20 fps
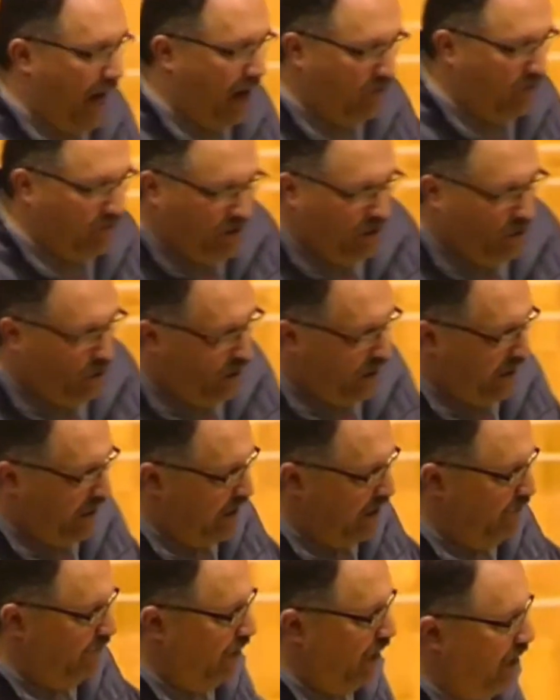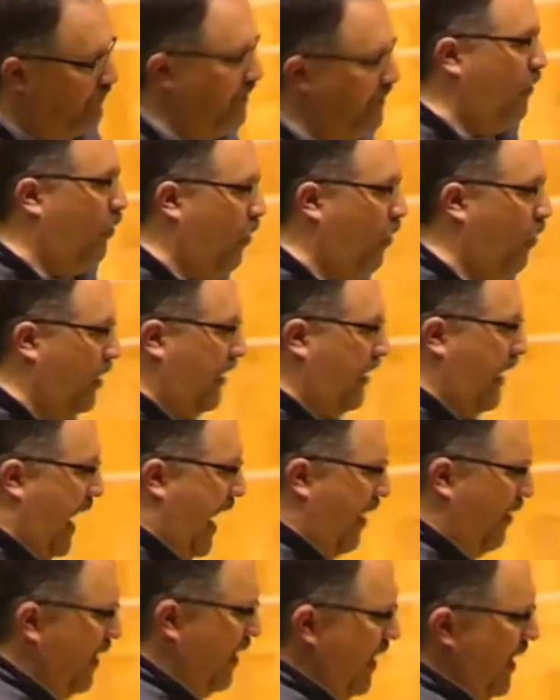and you want to get involved in the
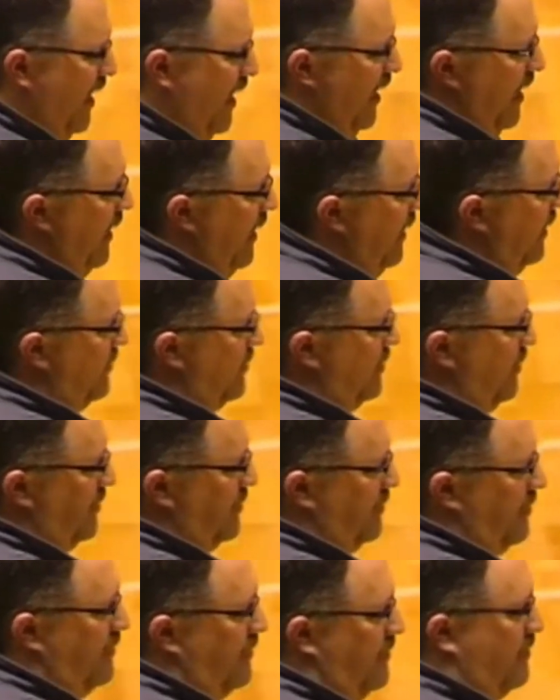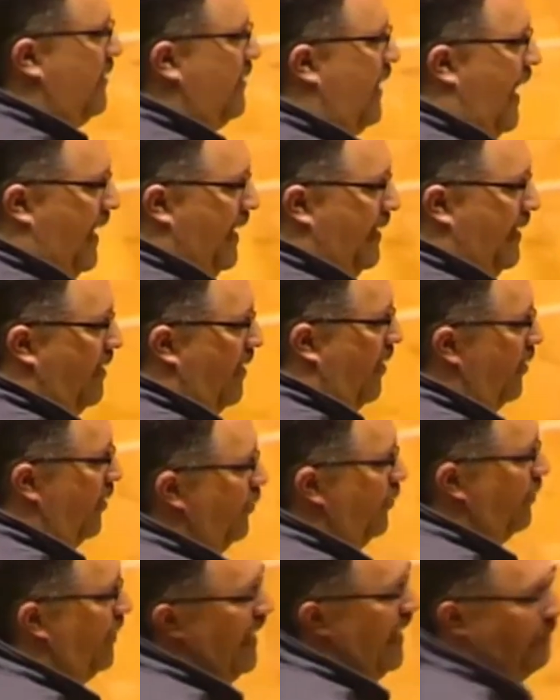workout, and assistants saying, you
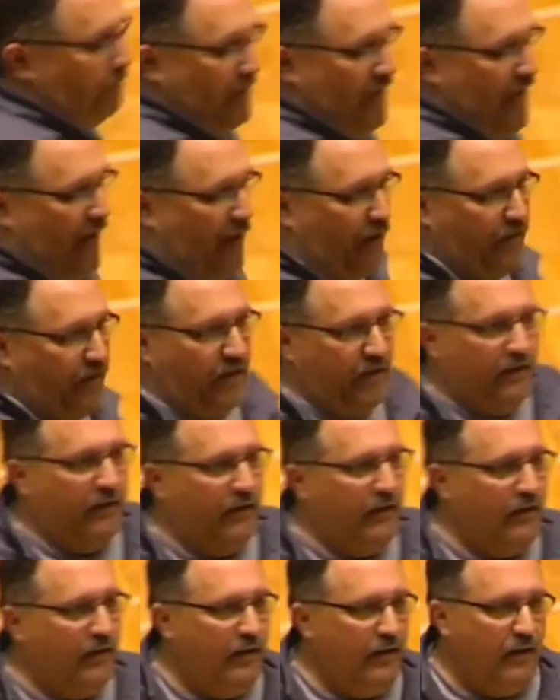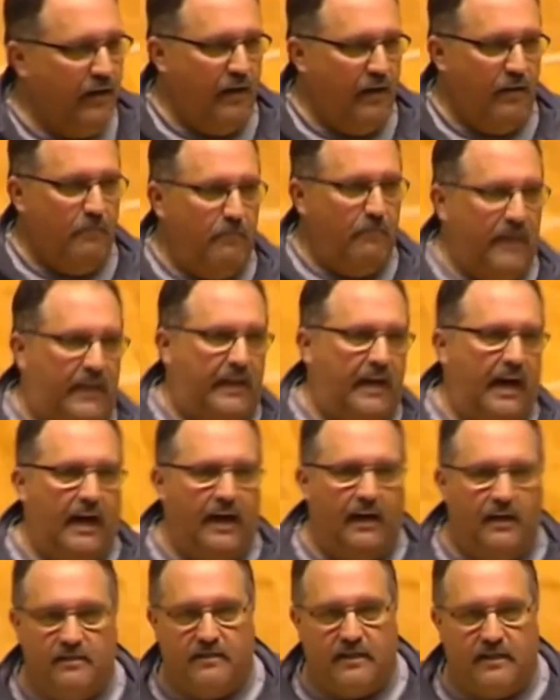can't be out here
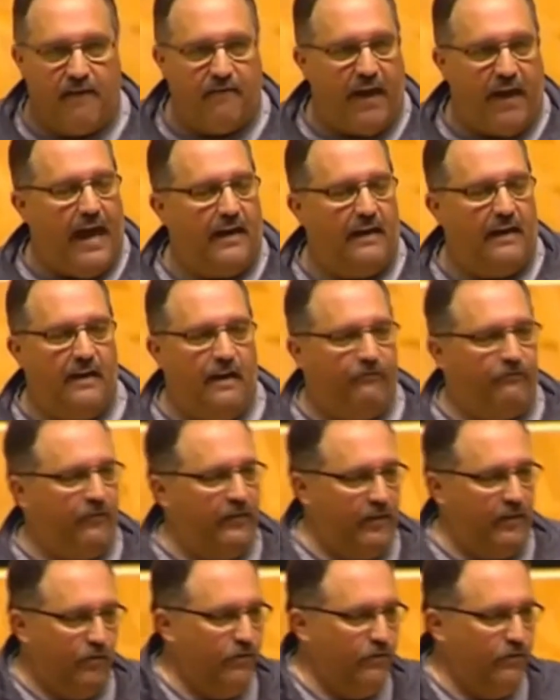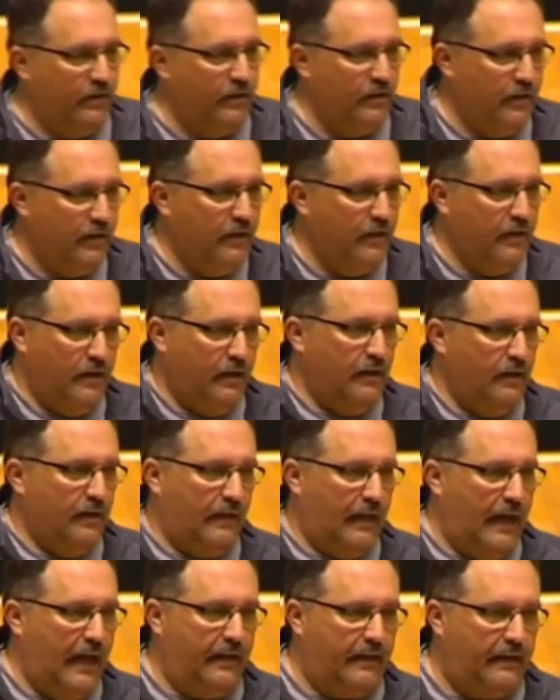because they've had enough of you.
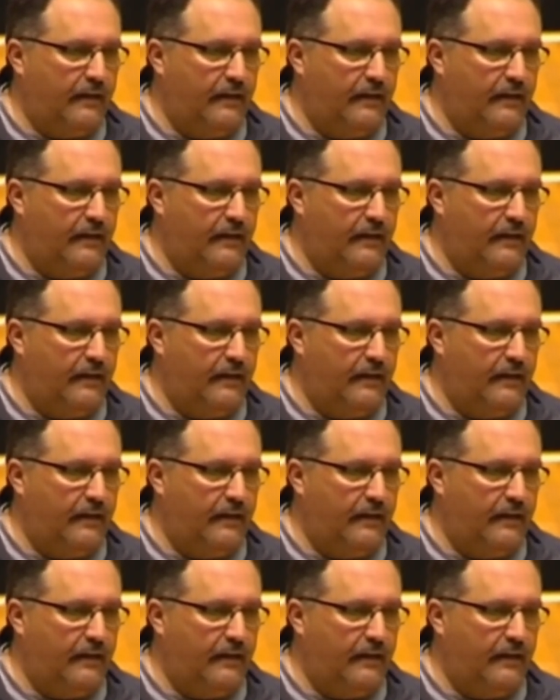Like,